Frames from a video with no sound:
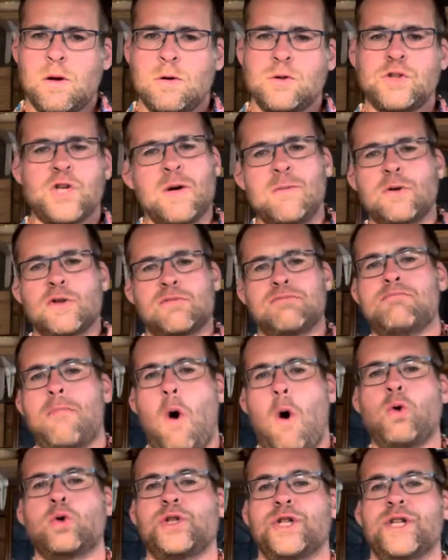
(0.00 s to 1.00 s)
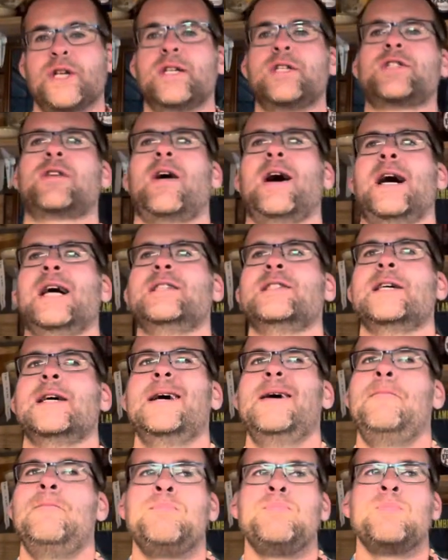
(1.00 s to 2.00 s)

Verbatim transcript: so much maltiness like there.